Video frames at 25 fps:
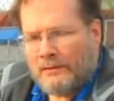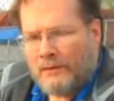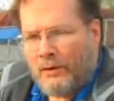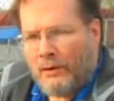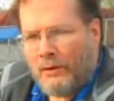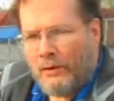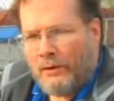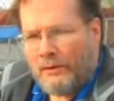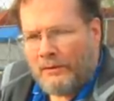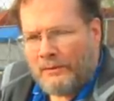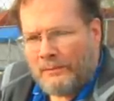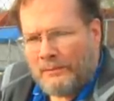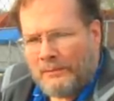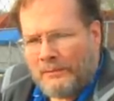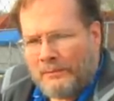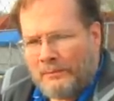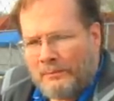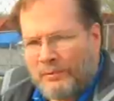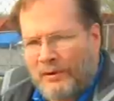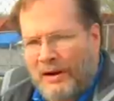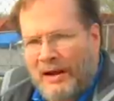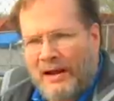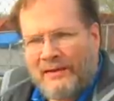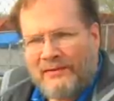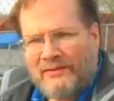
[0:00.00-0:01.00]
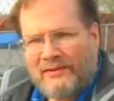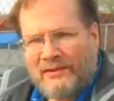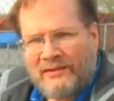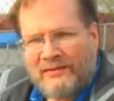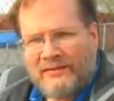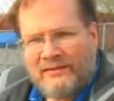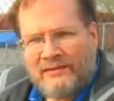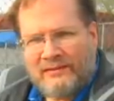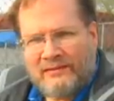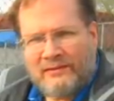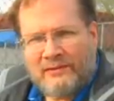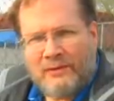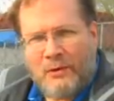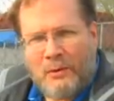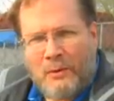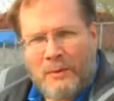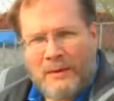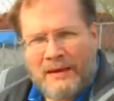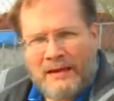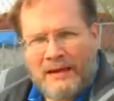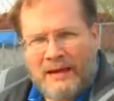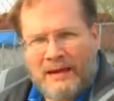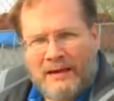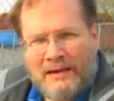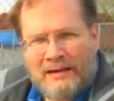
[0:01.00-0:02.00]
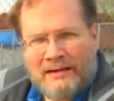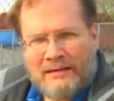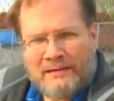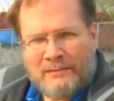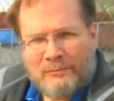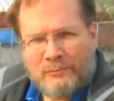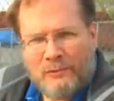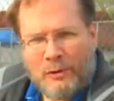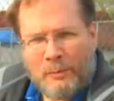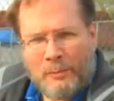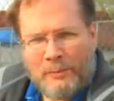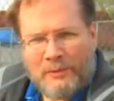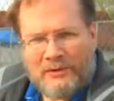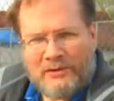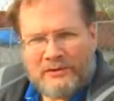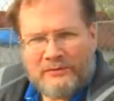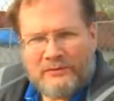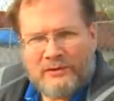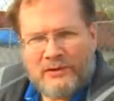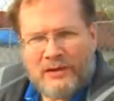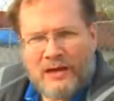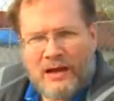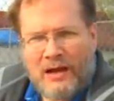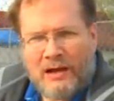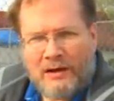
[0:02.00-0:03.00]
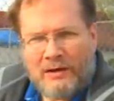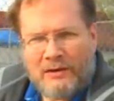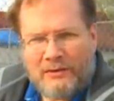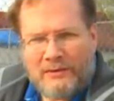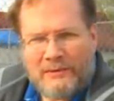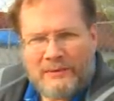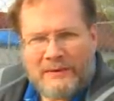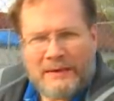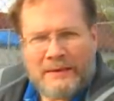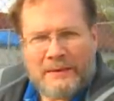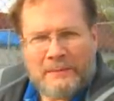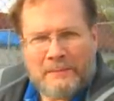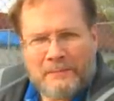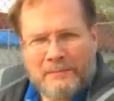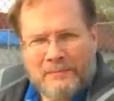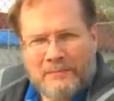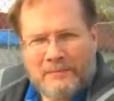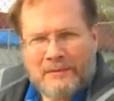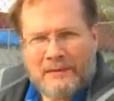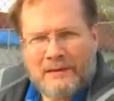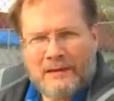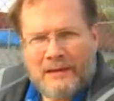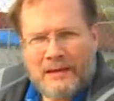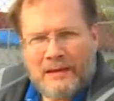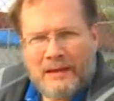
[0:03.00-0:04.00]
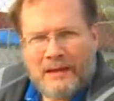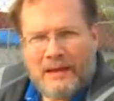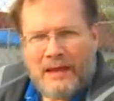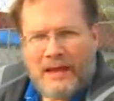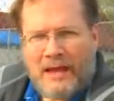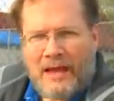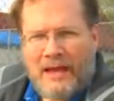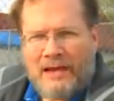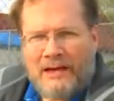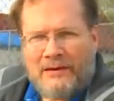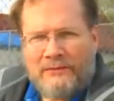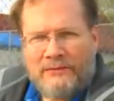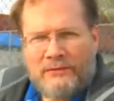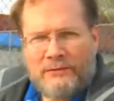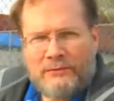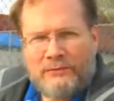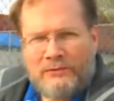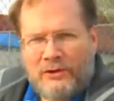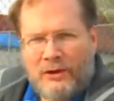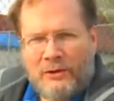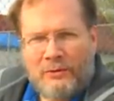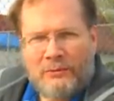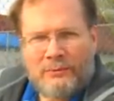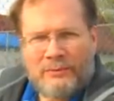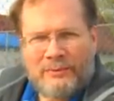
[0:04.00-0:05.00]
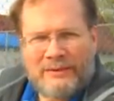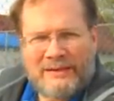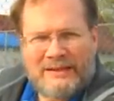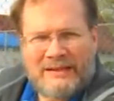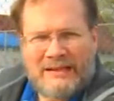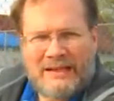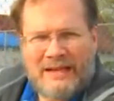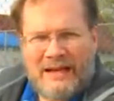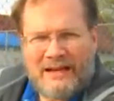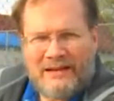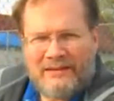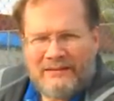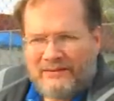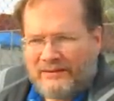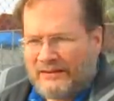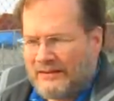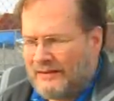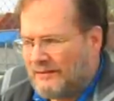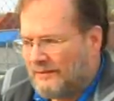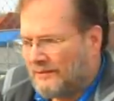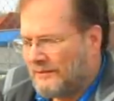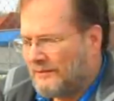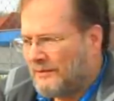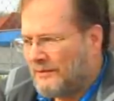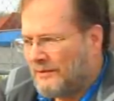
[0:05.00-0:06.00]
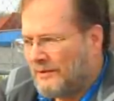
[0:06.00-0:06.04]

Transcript: The whole process is going on at the moment of conquering. And if you don't realize it,